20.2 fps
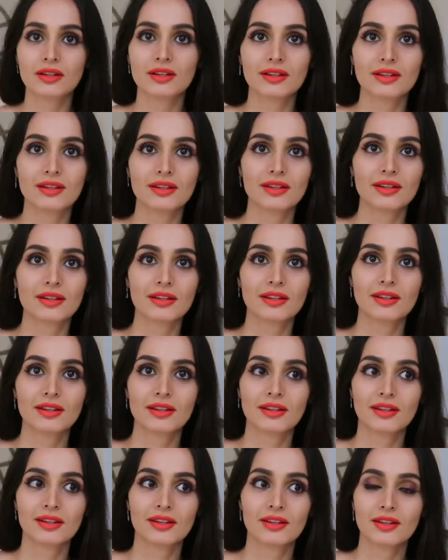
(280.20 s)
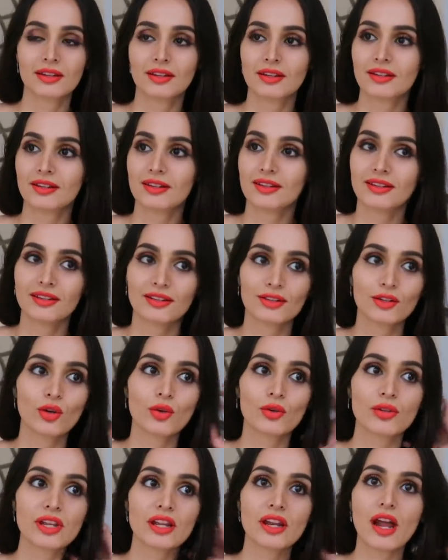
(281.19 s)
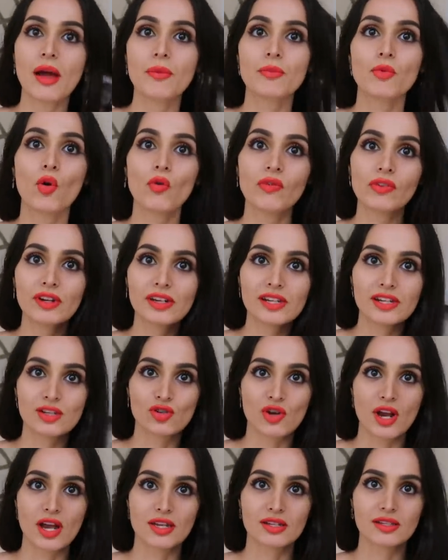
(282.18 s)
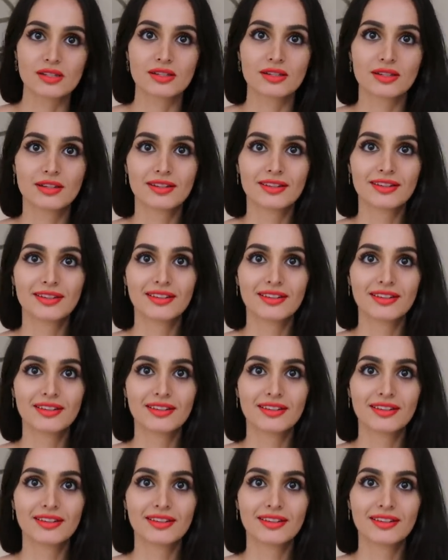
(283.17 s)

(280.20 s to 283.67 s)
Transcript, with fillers: We're going to a restaurant. No, then I'm overly dressed.